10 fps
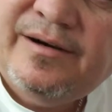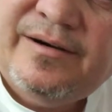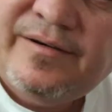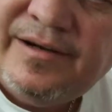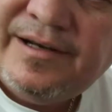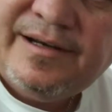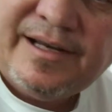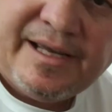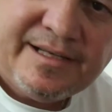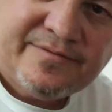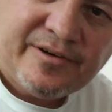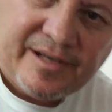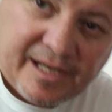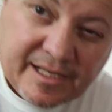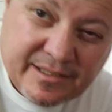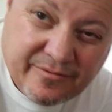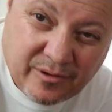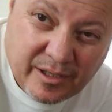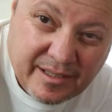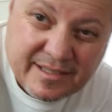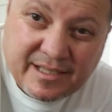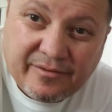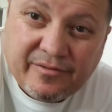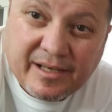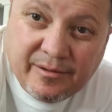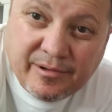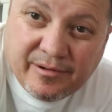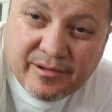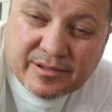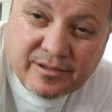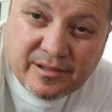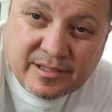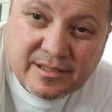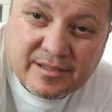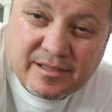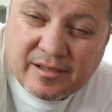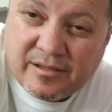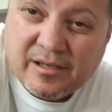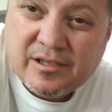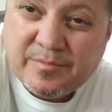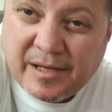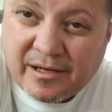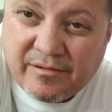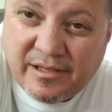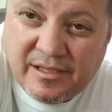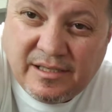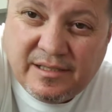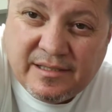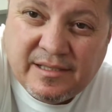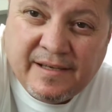Right? And it's very hard to find this stuff anywhere else, guys, because there's no Turkish bakeries.